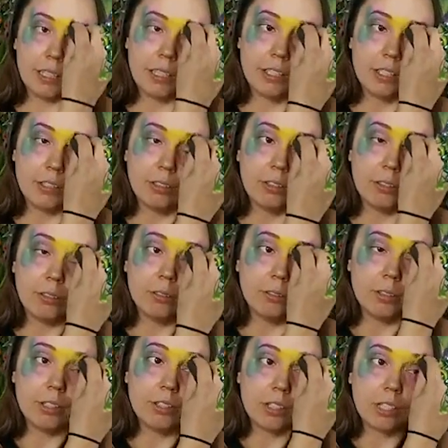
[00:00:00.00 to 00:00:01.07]
to
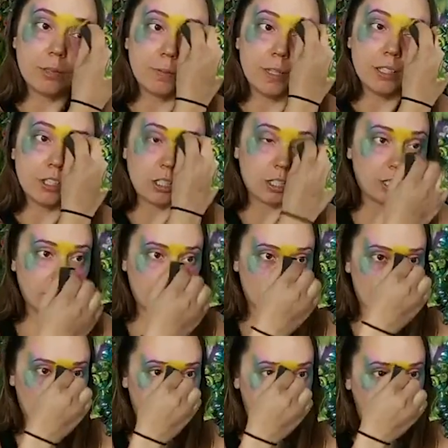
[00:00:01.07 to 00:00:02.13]
use the sponge to kind of
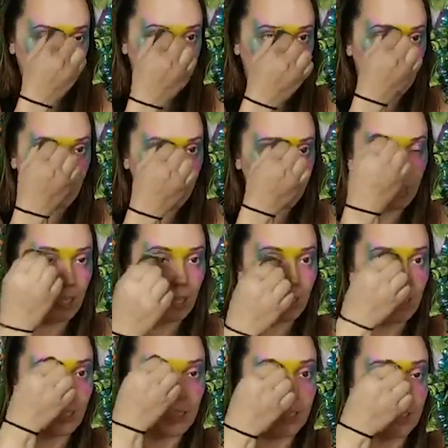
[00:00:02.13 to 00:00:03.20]
drag it to the
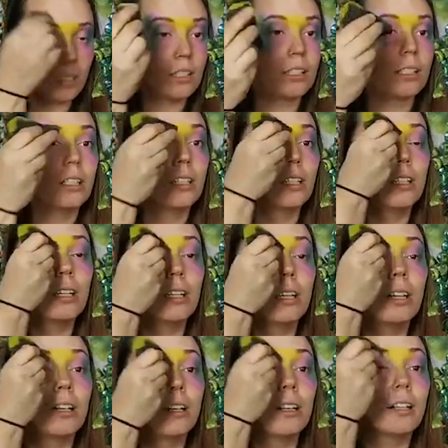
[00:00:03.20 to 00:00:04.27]
sides.
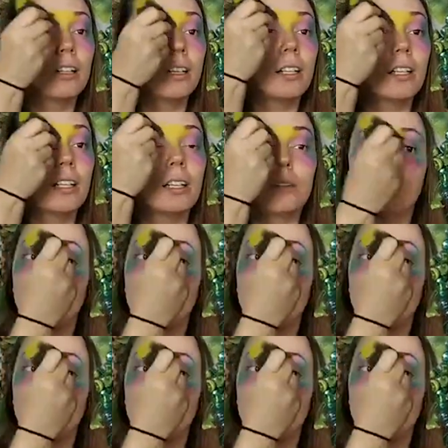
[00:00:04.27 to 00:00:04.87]
Here we